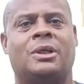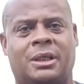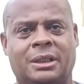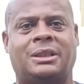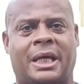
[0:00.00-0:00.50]
the
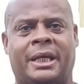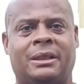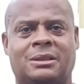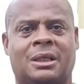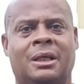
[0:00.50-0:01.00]
good
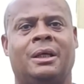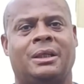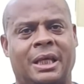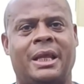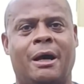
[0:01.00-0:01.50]
things
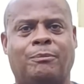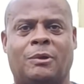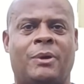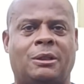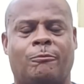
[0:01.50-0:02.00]
that help
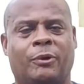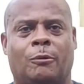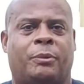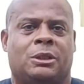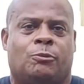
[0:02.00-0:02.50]
to make the
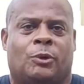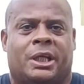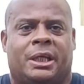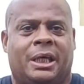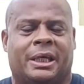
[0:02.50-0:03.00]
Philippines
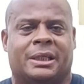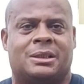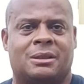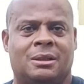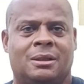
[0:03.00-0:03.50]
what it
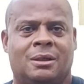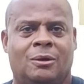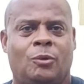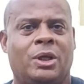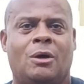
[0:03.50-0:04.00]
is.
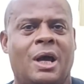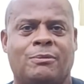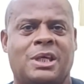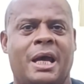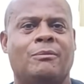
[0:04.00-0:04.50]
We don't
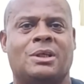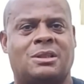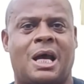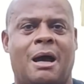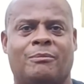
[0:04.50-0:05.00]
have time to
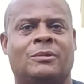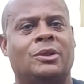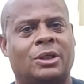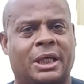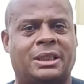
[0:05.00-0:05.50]
stop and
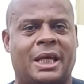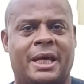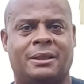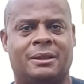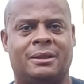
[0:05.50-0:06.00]
look at
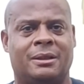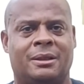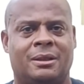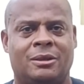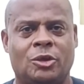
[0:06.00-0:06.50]
that
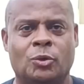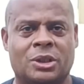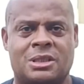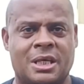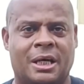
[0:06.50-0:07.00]

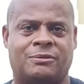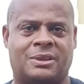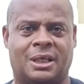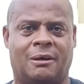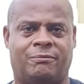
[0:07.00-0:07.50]
UNICEF
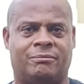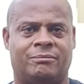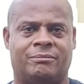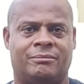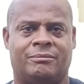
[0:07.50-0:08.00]
stuff
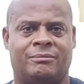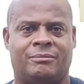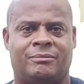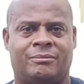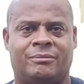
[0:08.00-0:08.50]

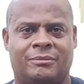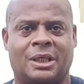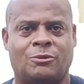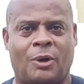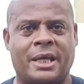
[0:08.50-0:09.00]

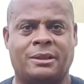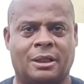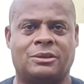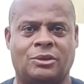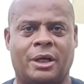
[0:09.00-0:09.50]
that's right
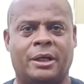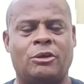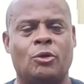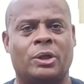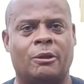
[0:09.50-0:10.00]
there staring
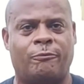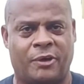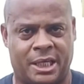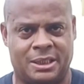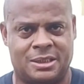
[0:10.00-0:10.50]
you in the
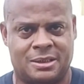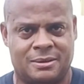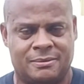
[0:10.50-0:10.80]
face.